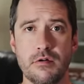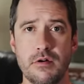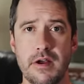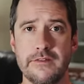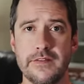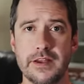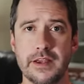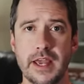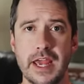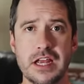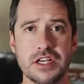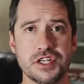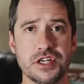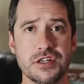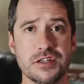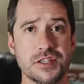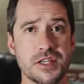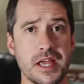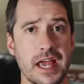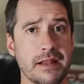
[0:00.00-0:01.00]
revving
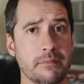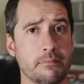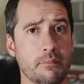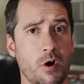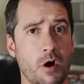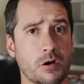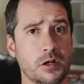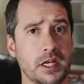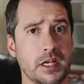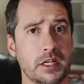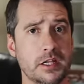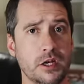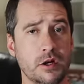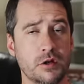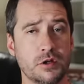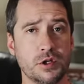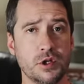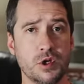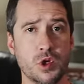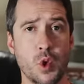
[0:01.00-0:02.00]
engines and partly
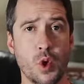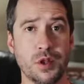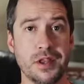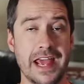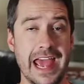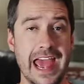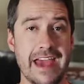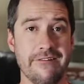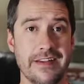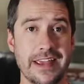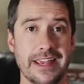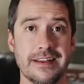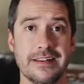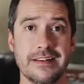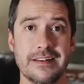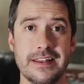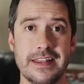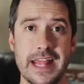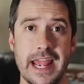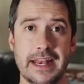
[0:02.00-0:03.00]
due to not having
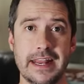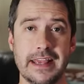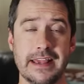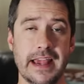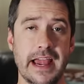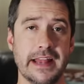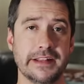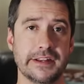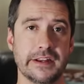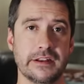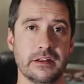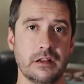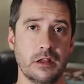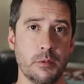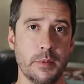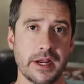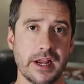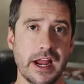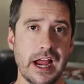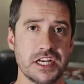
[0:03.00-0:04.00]
dedicated
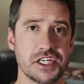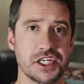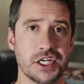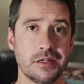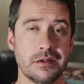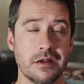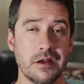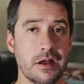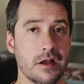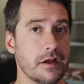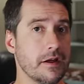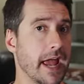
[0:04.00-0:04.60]
lubrication